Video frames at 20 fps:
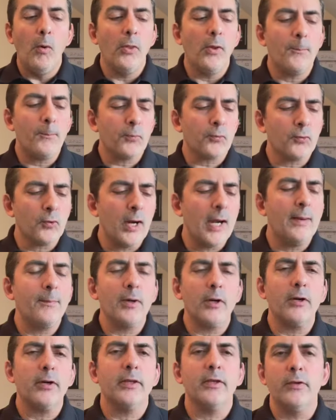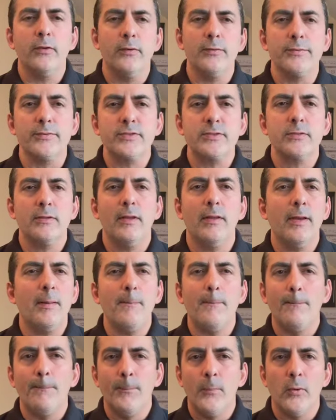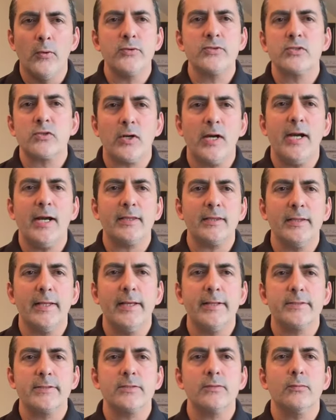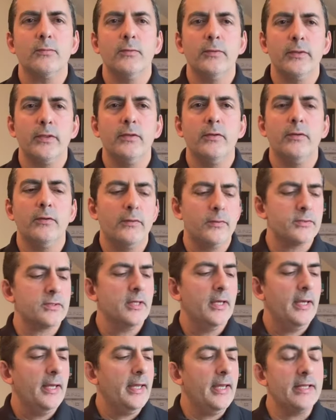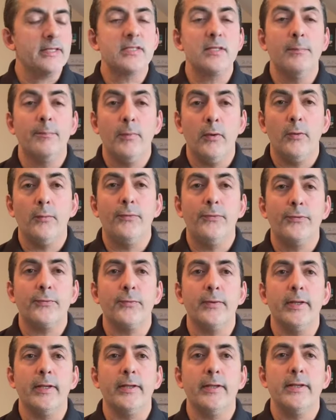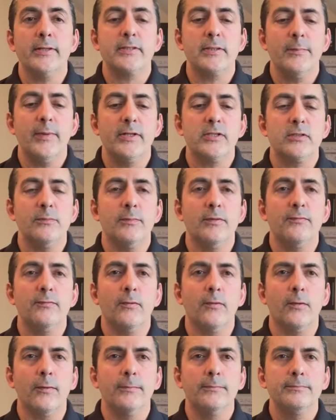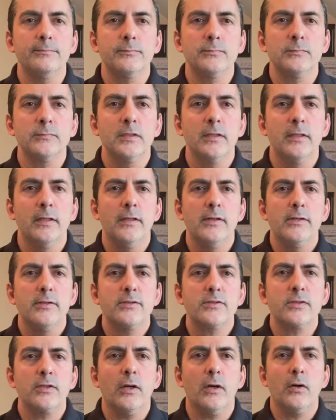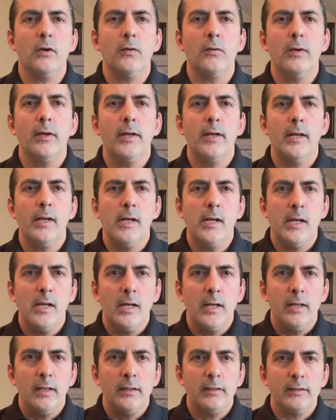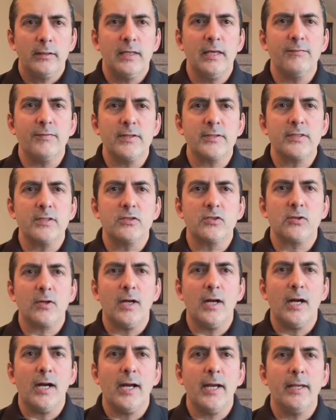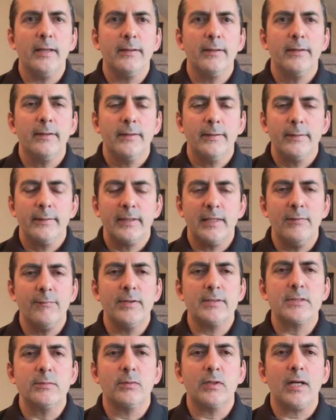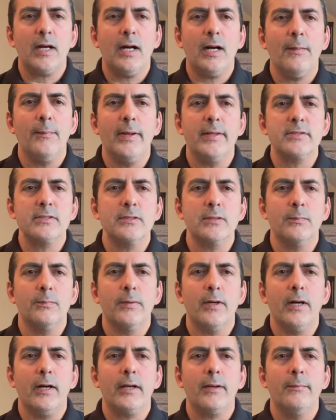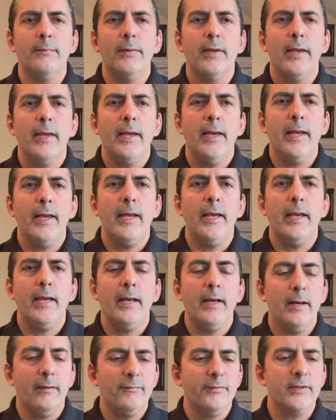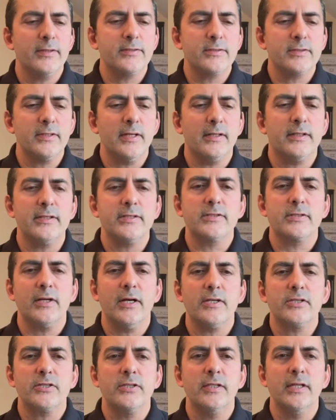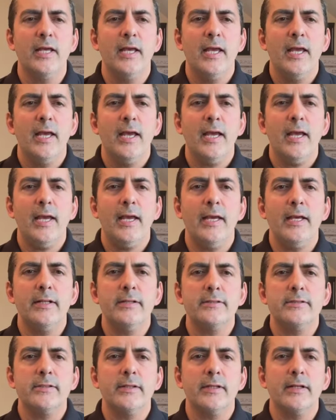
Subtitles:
primary use that most triathletes will use is the mode 3, as I mentioned before. So give this a try. Give me some comments in the bottom of this discussion, and